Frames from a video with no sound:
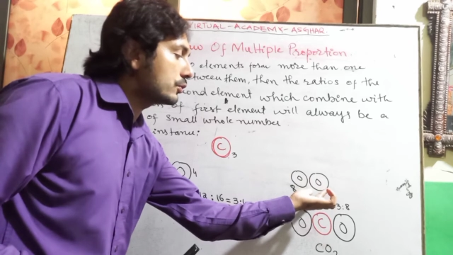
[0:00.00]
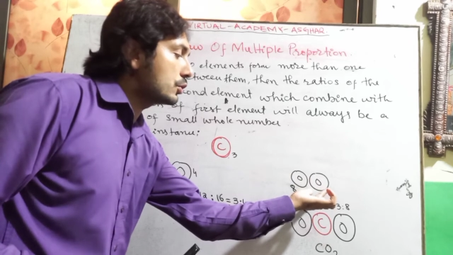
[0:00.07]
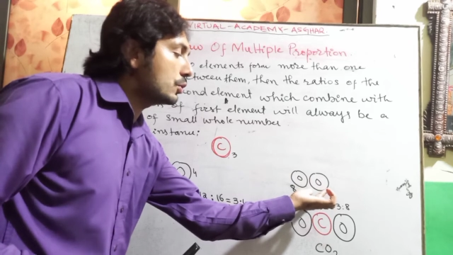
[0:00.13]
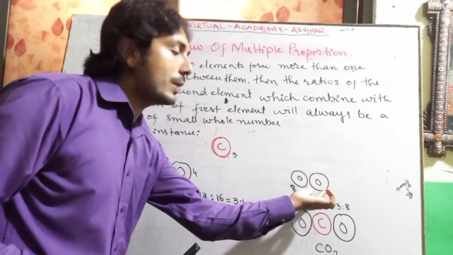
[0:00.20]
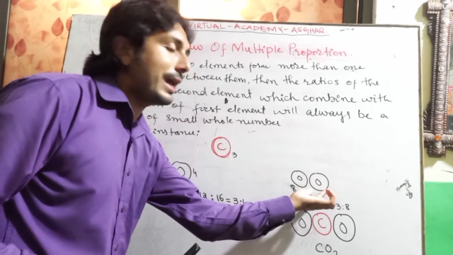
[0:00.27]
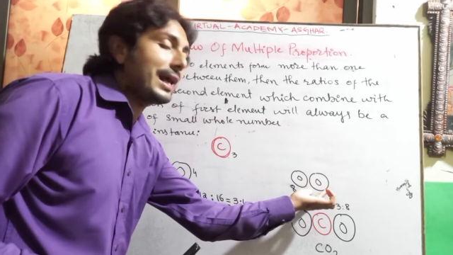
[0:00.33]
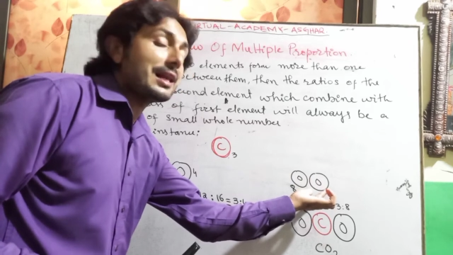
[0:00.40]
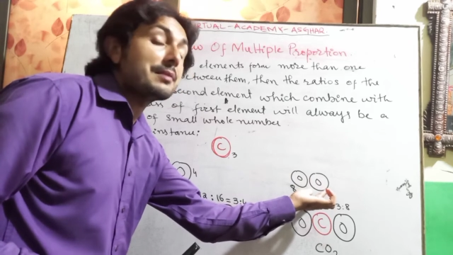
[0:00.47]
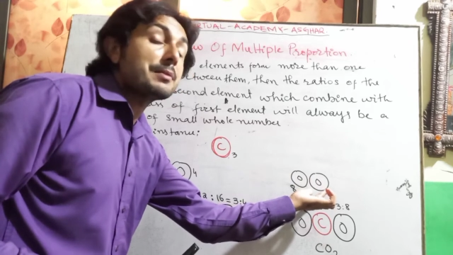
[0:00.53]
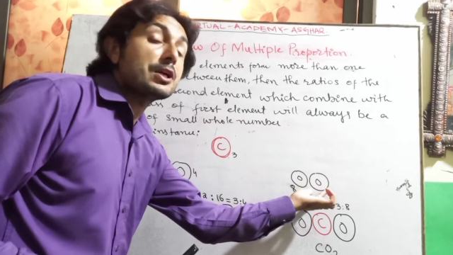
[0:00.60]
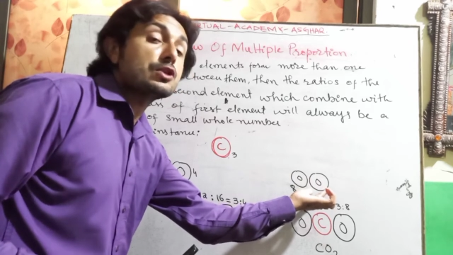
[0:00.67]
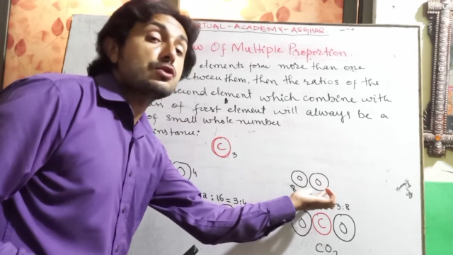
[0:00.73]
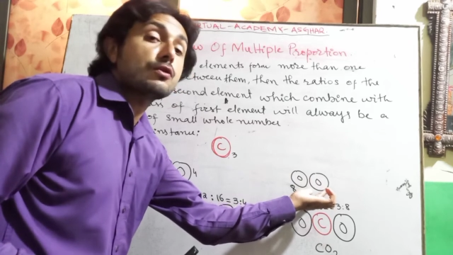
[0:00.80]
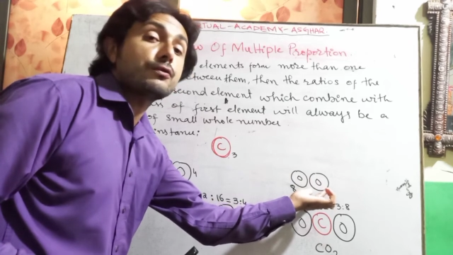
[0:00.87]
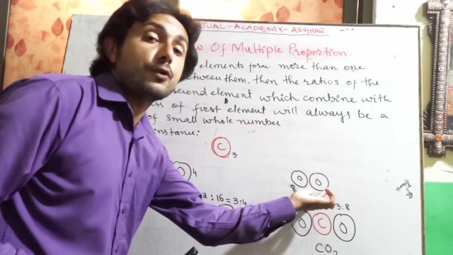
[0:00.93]
two elements
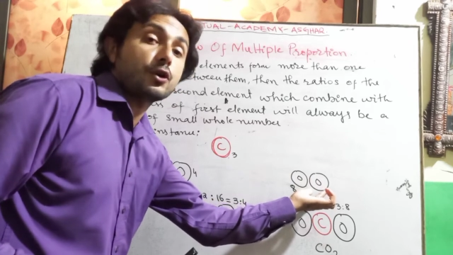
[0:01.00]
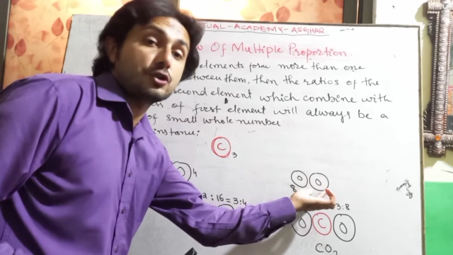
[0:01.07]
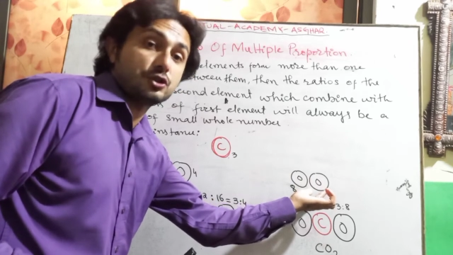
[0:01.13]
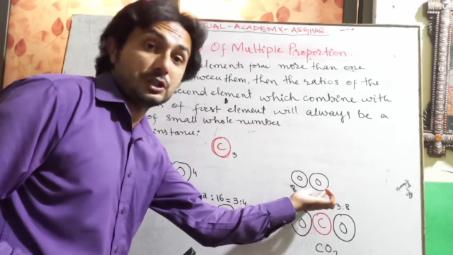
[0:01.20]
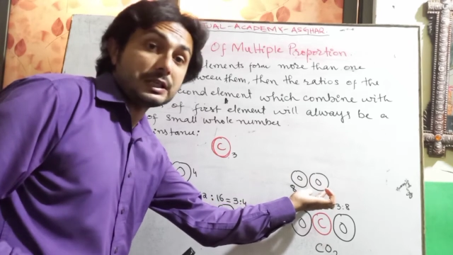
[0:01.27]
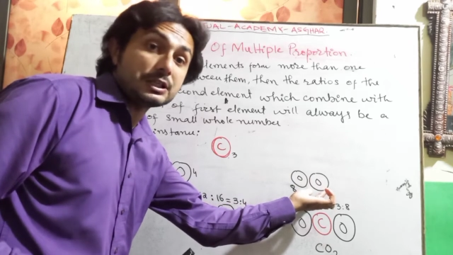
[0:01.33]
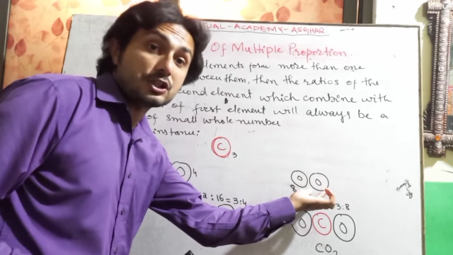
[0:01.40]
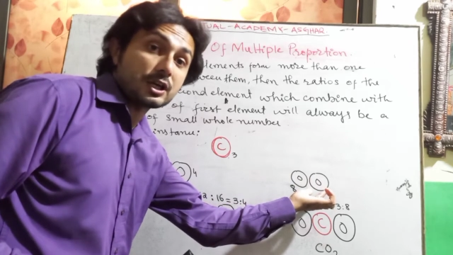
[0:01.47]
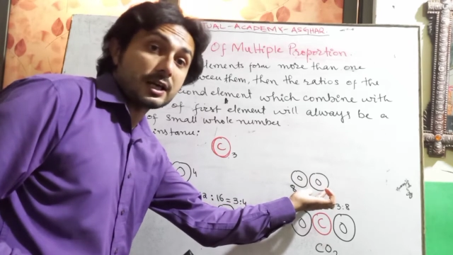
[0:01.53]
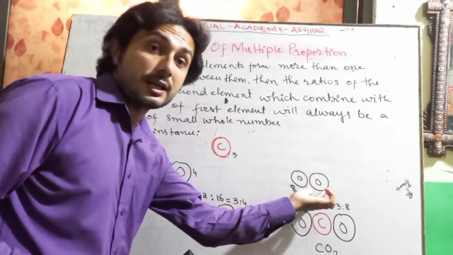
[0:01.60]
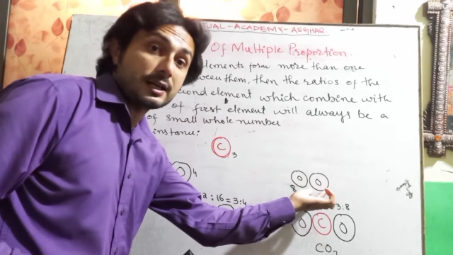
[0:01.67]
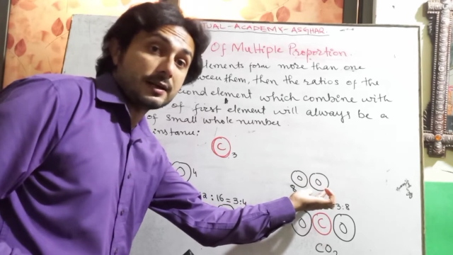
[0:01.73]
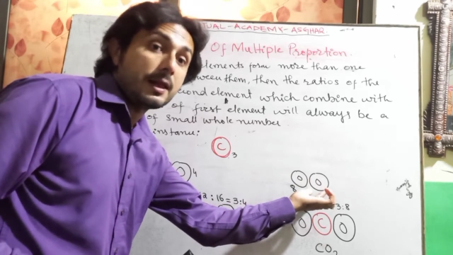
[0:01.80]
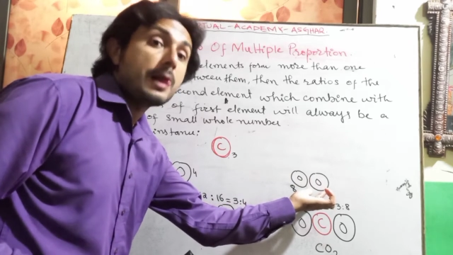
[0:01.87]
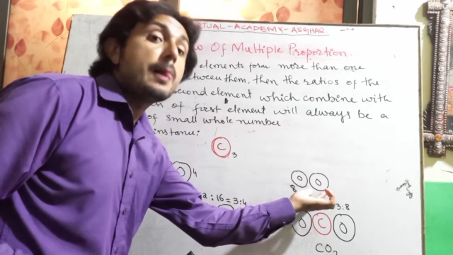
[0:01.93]
of oxygen,